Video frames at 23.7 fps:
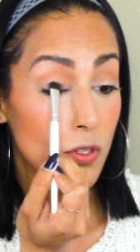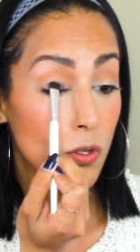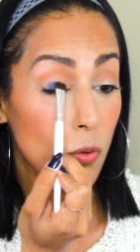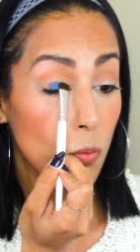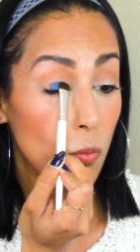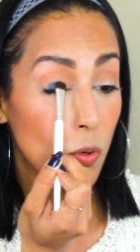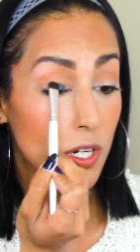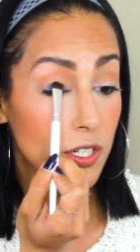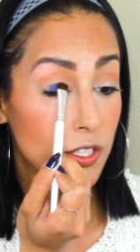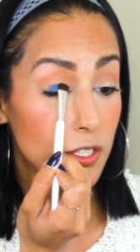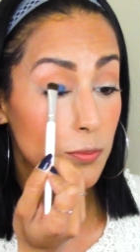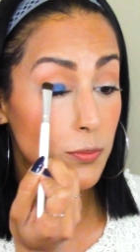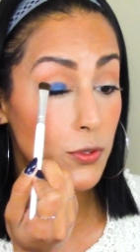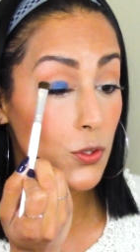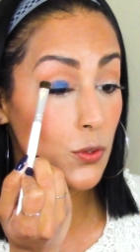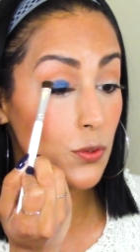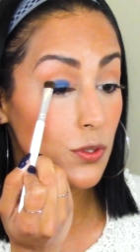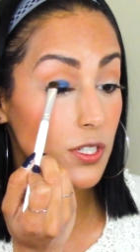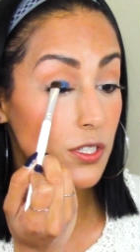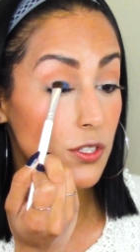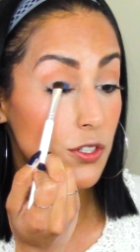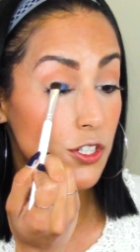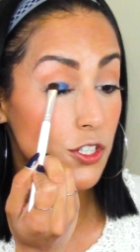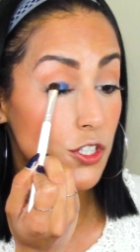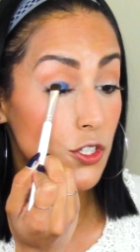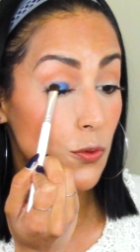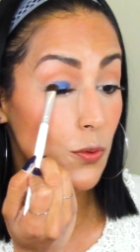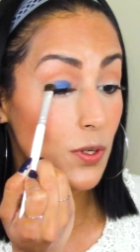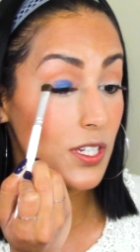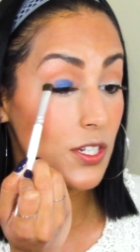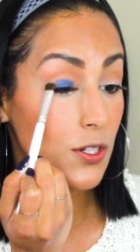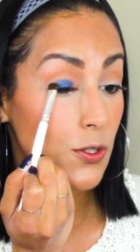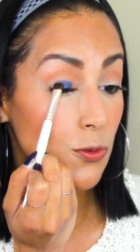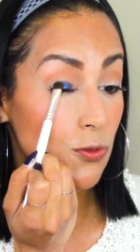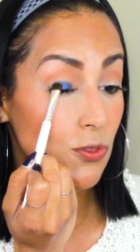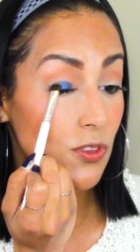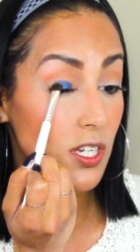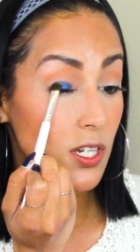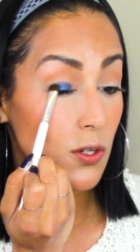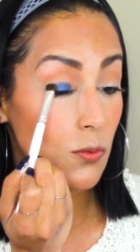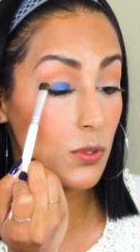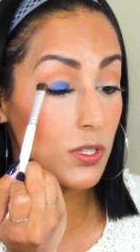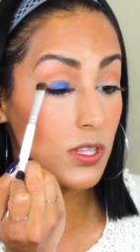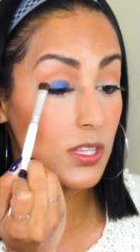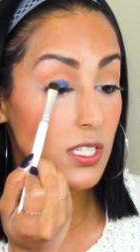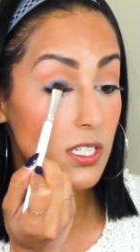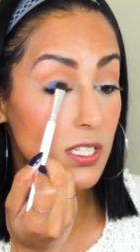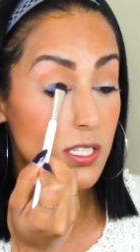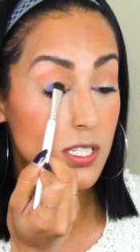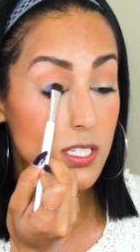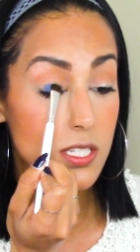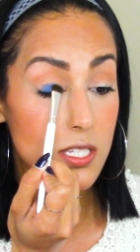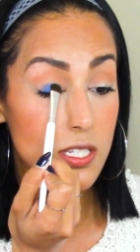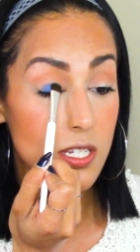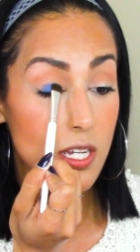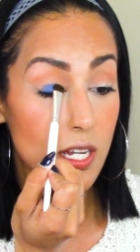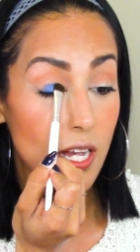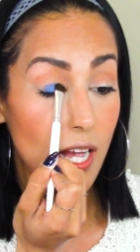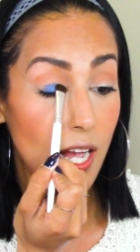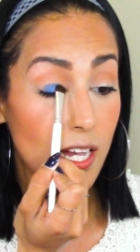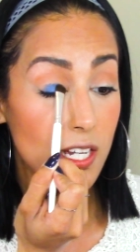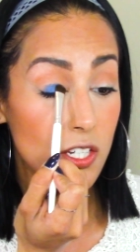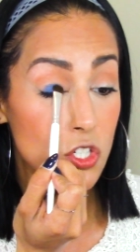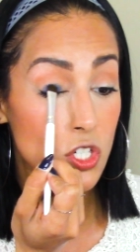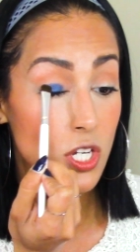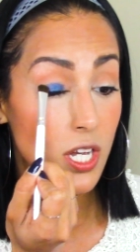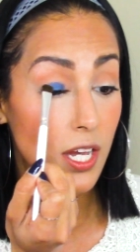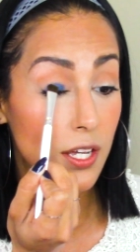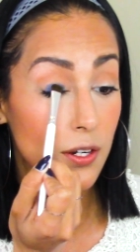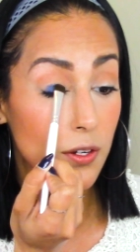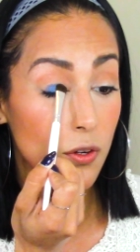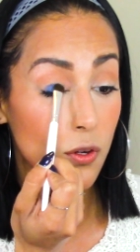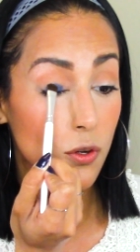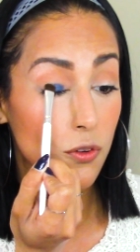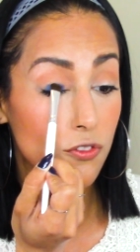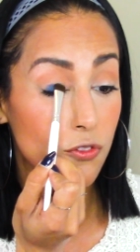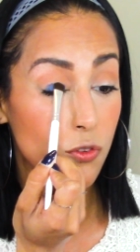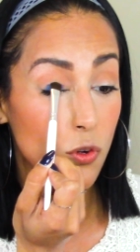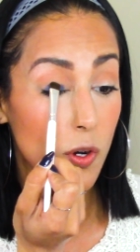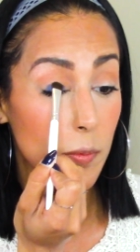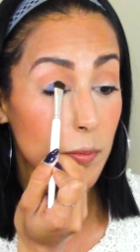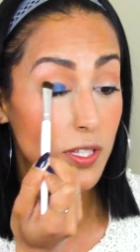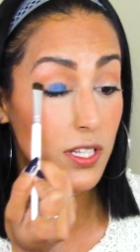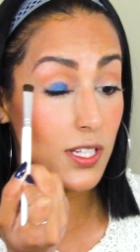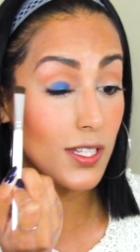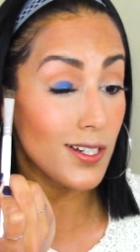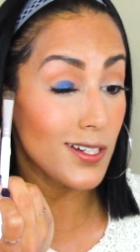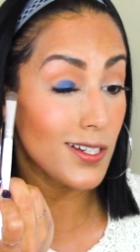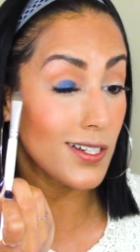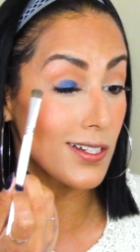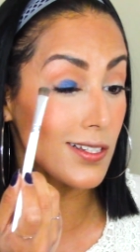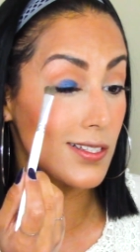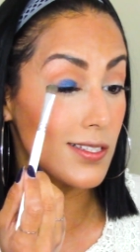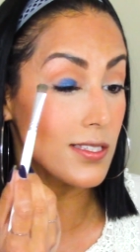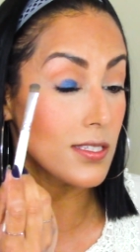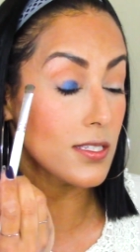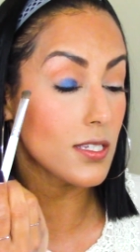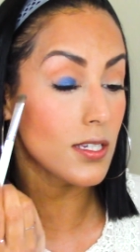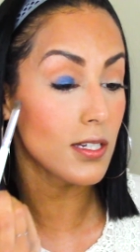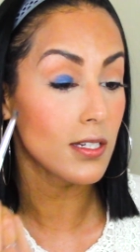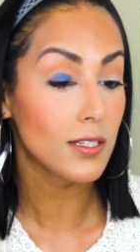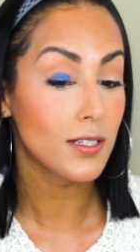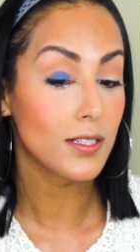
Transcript: Wander Beauty, you're doing your thing with this eyeshadow formula because